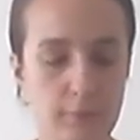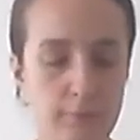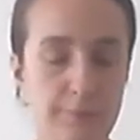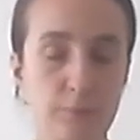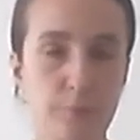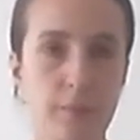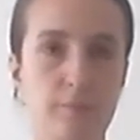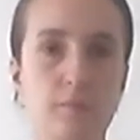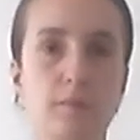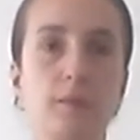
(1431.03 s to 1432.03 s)
And this
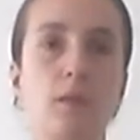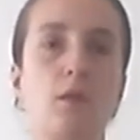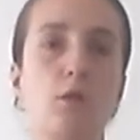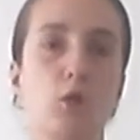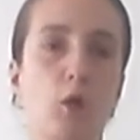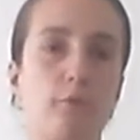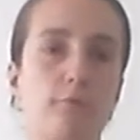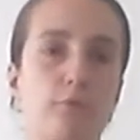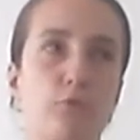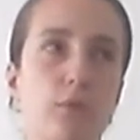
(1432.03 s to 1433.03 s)
basically
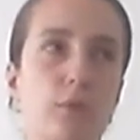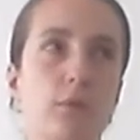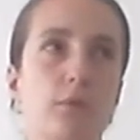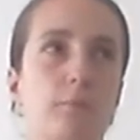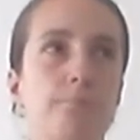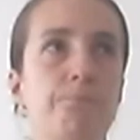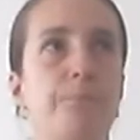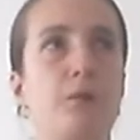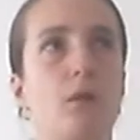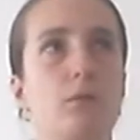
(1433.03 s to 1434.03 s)
covers, or
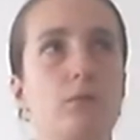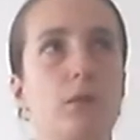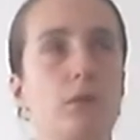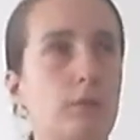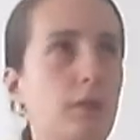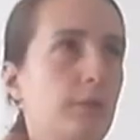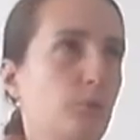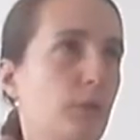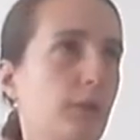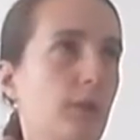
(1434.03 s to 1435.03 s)
not
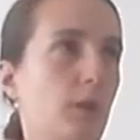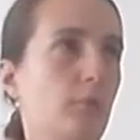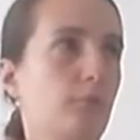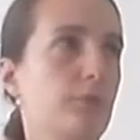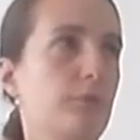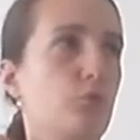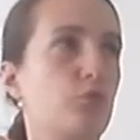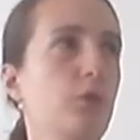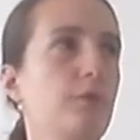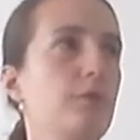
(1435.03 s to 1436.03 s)
really covers, how
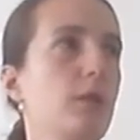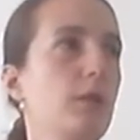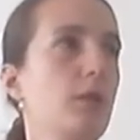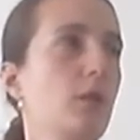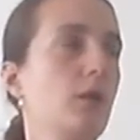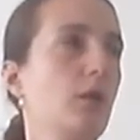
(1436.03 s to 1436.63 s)
should I say,